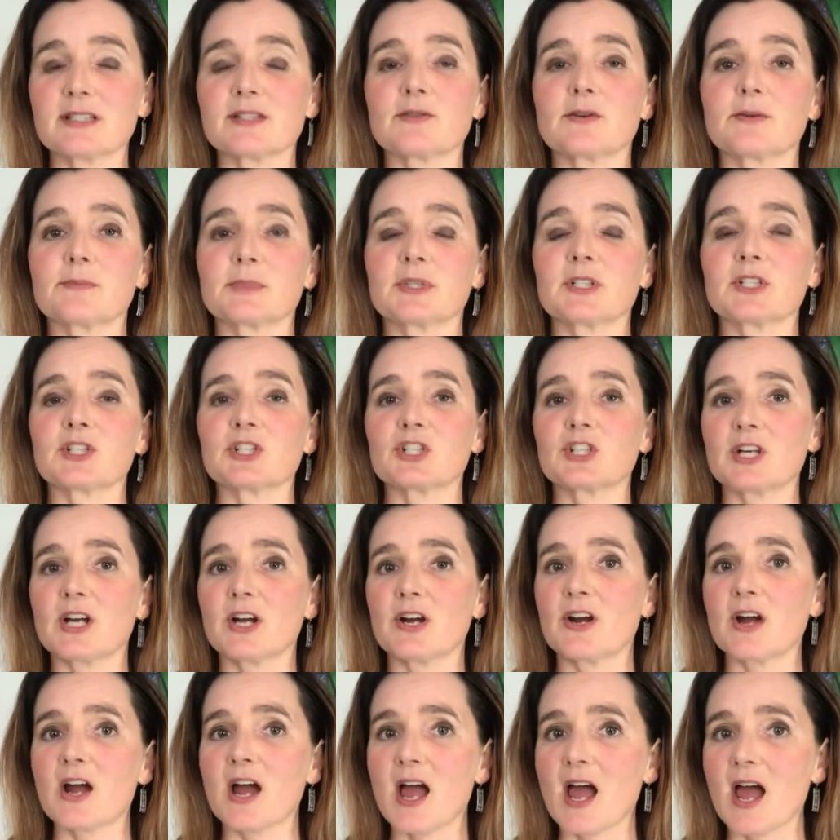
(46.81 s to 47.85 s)
So I'm going to
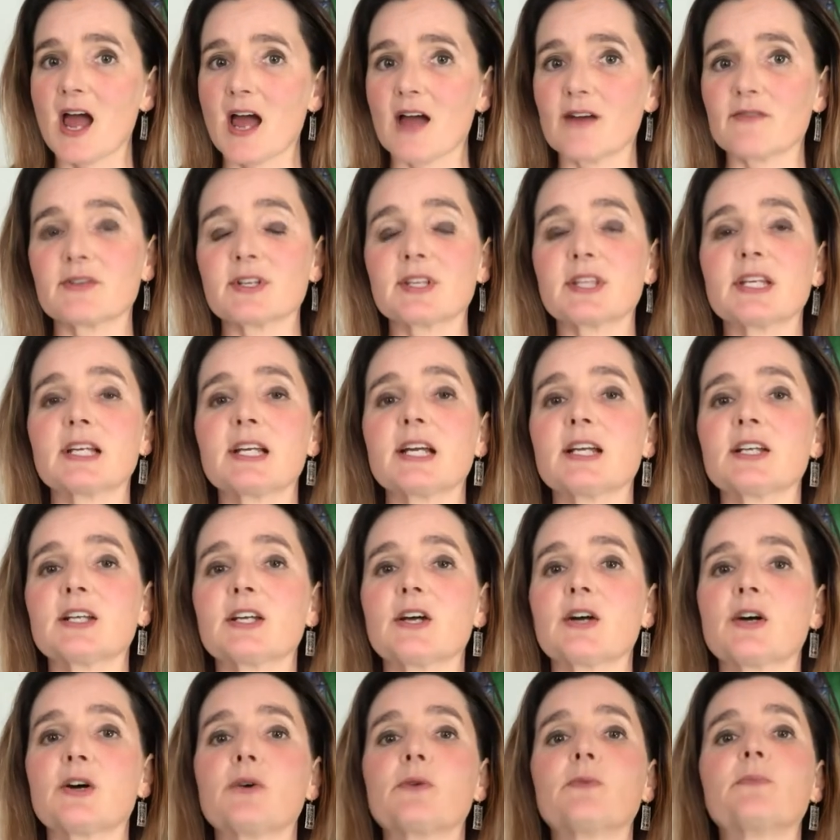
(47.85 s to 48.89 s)
share everything I
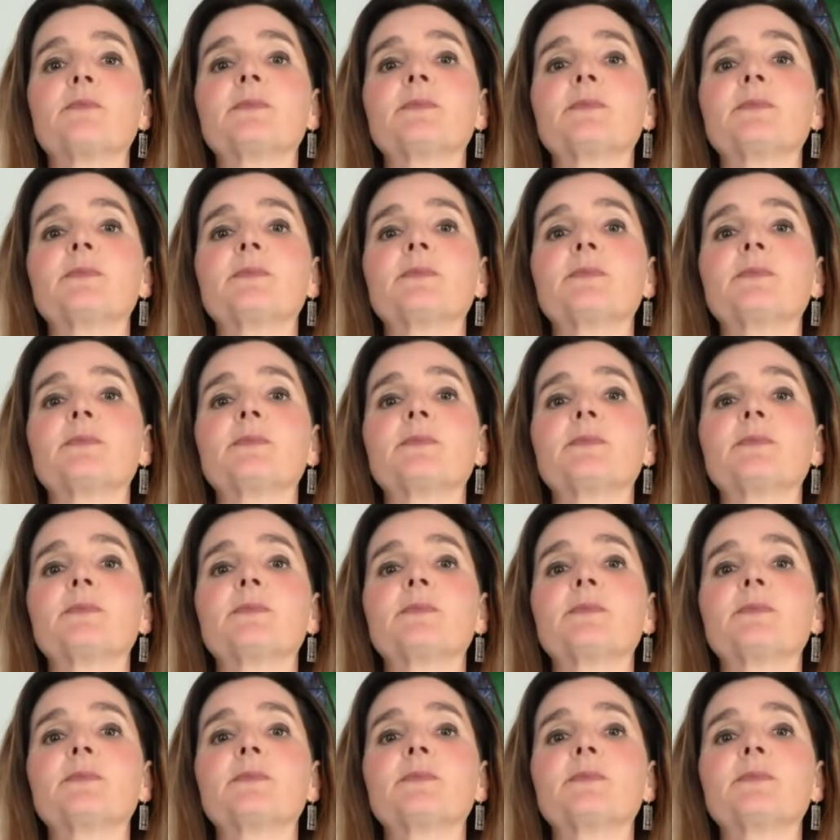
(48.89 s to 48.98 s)
know,